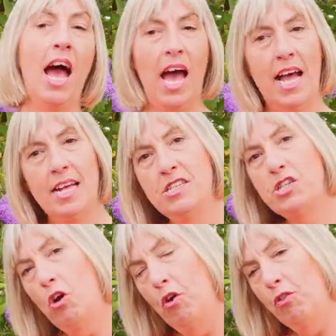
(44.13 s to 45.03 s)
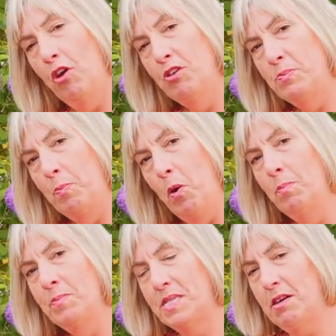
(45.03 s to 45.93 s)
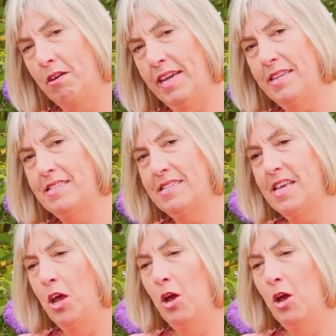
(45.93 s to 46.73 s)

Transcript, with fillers: and on those bomb sites